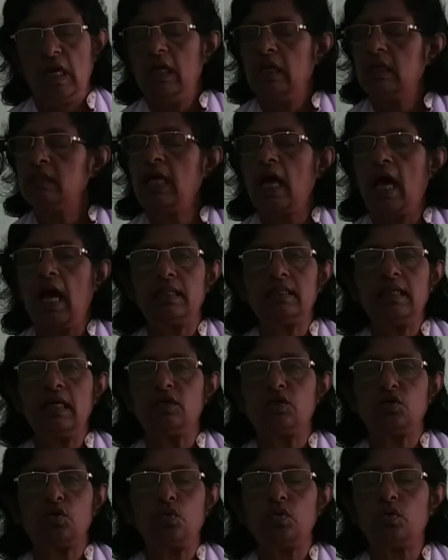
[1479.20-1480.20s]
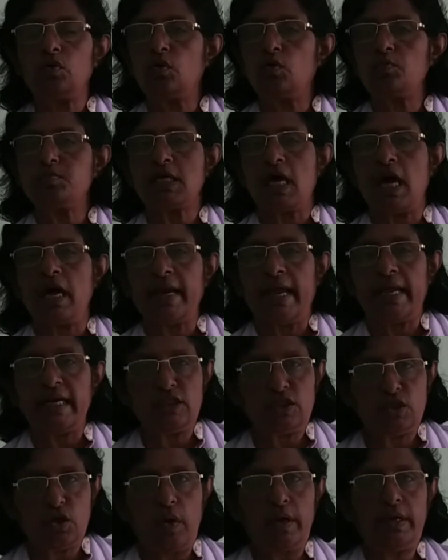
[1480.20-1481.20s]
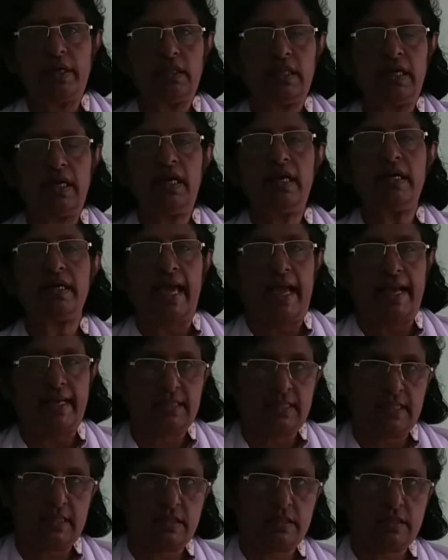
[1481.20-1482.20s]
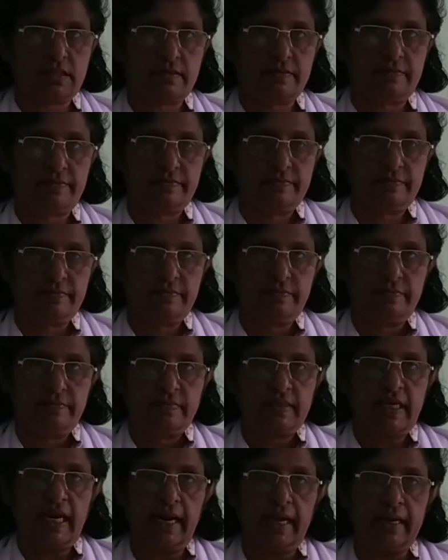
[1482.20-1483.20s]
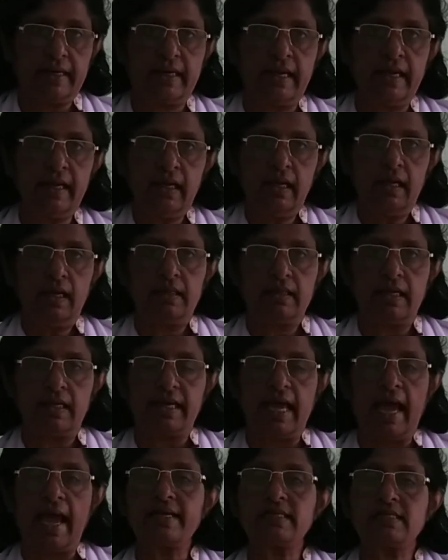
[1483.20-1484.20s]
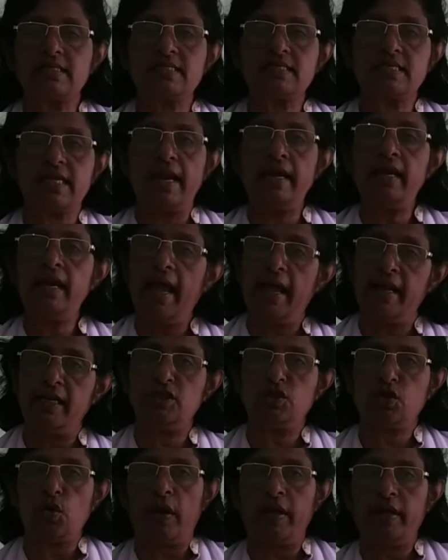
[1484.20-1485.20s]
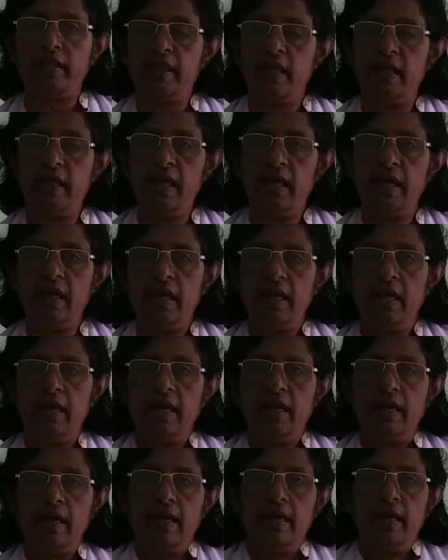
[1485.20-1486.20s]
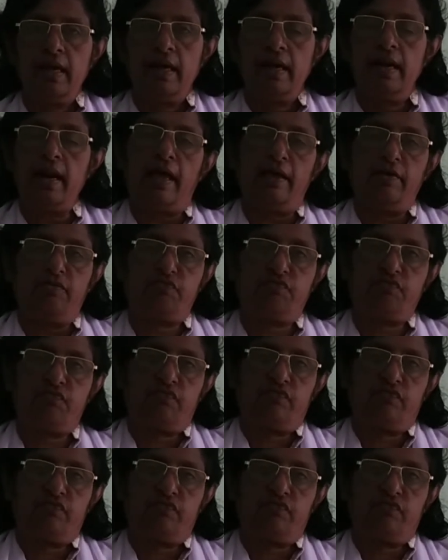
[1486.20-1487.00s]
The other two groups are enjoying the taxes, collecting the taxes and enjoying the life.